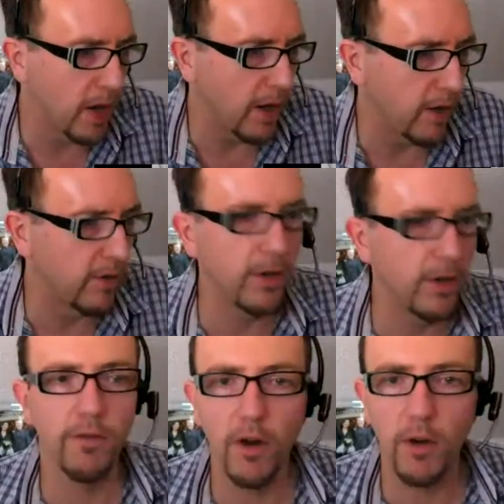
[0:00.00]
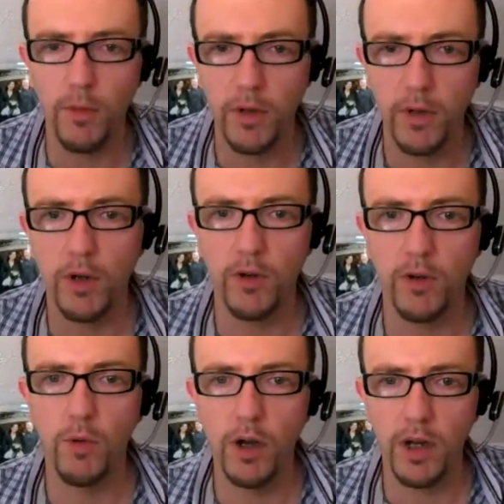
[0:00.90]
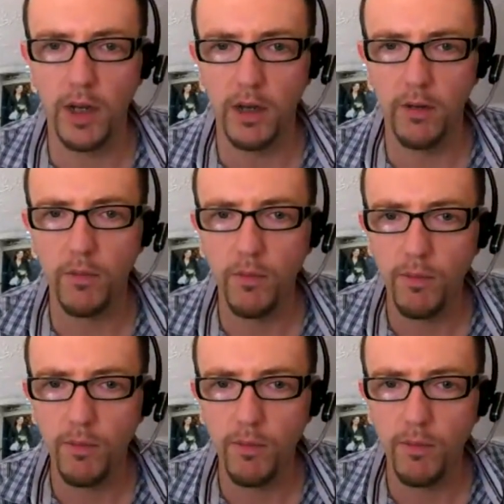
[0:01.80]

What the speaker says: is the environment in which you're working in?